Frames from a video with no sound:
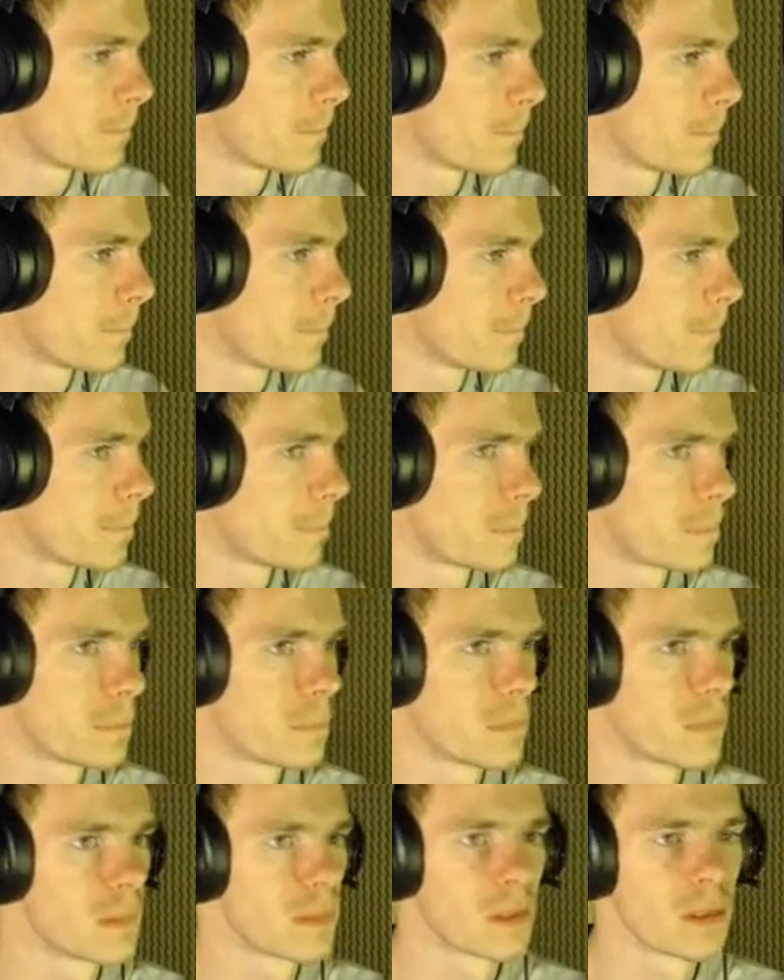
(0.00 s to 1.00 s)

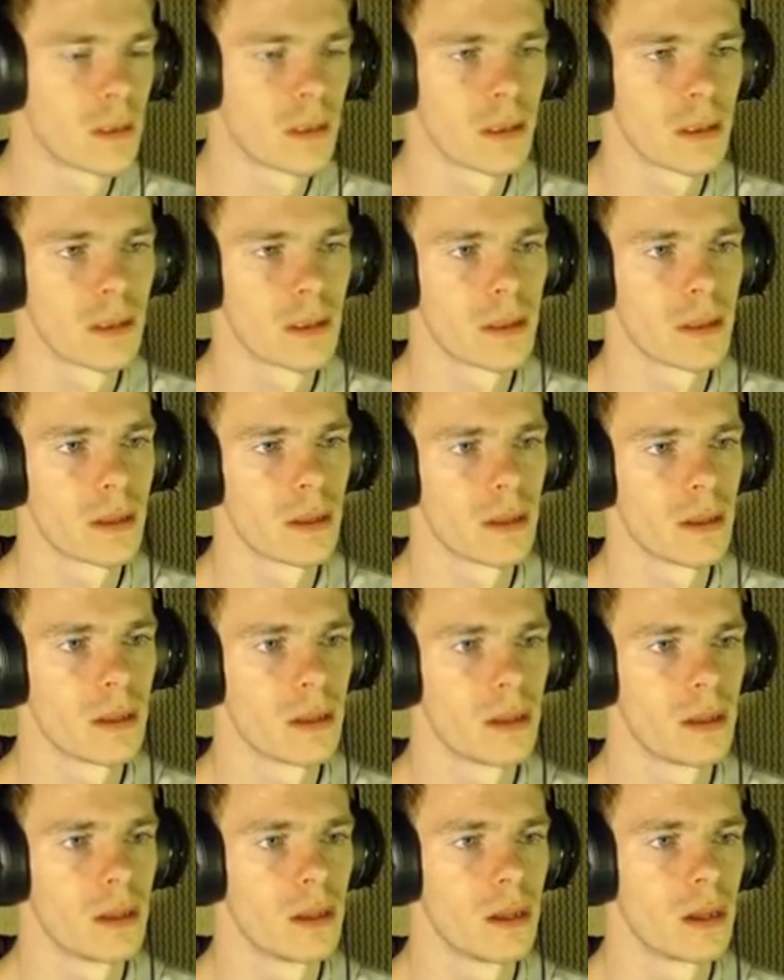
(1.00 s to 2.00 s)

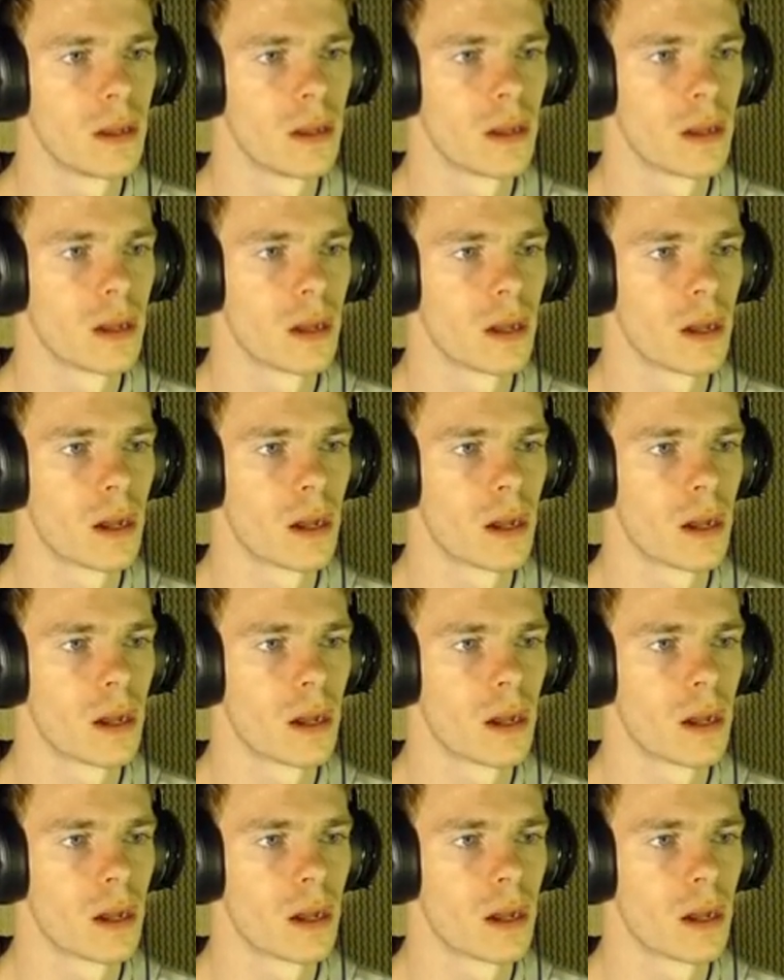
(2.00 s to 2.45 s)
(silence)